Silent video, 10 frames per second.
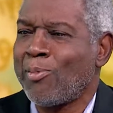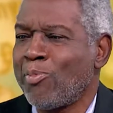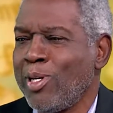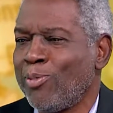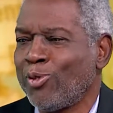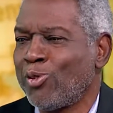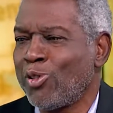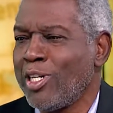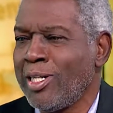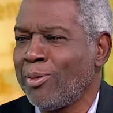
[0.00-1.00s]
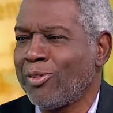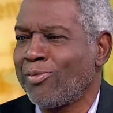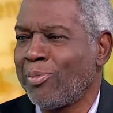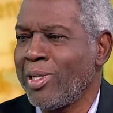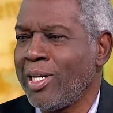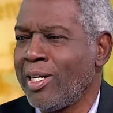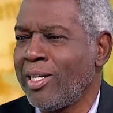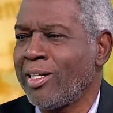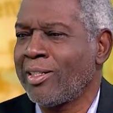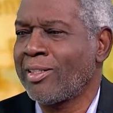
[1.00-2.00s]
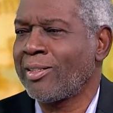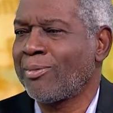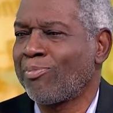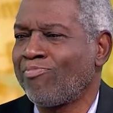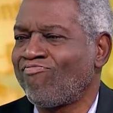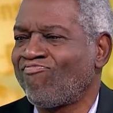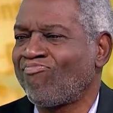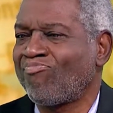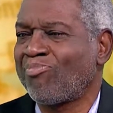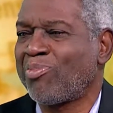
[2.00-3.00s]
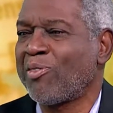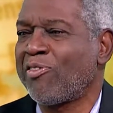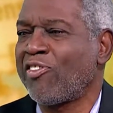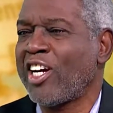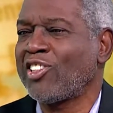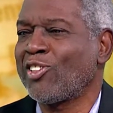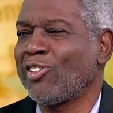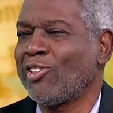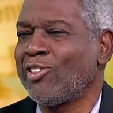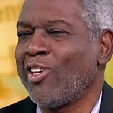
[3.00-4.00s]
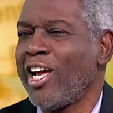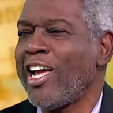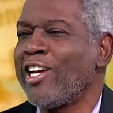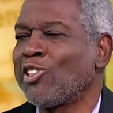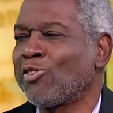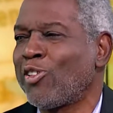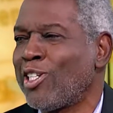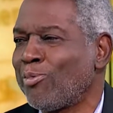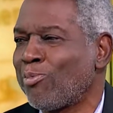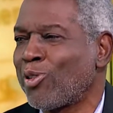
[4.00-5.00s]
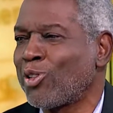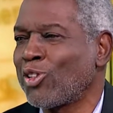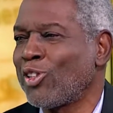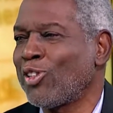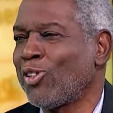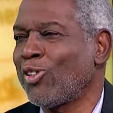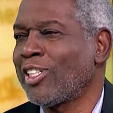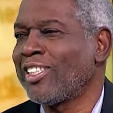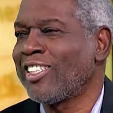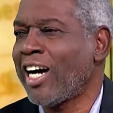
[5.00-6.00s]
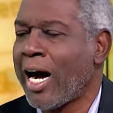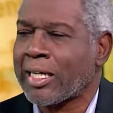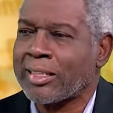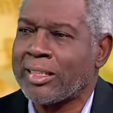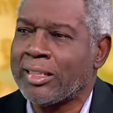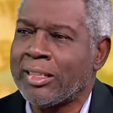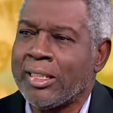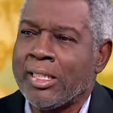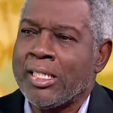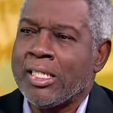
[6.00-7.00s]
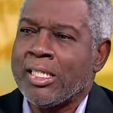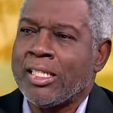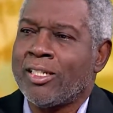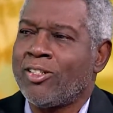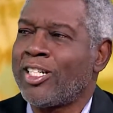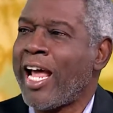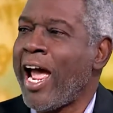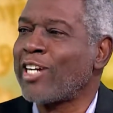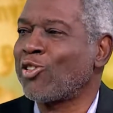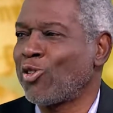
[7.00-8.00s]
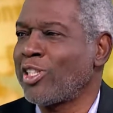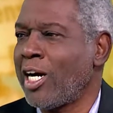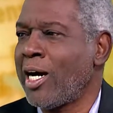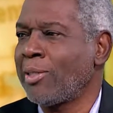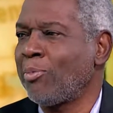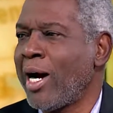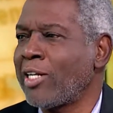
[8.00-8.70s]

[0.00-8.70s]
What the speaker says: people dream of being a professional hedge fund person or a doctor or an astronaut. My